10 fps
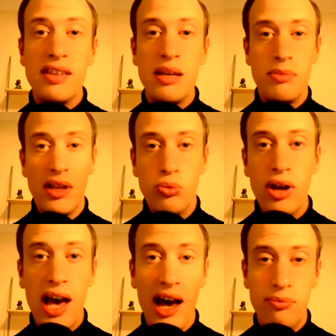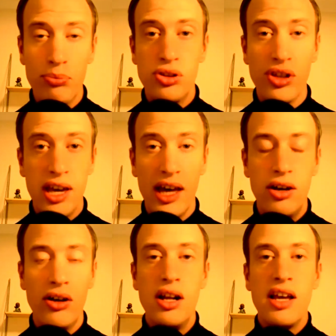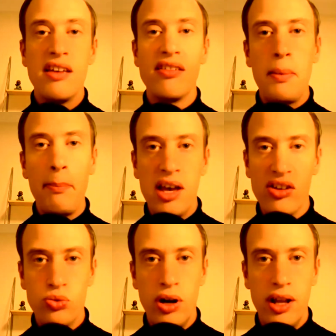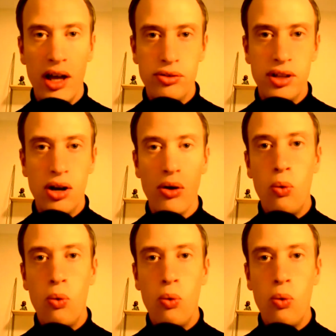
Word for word: team that we have put together is the best one out there.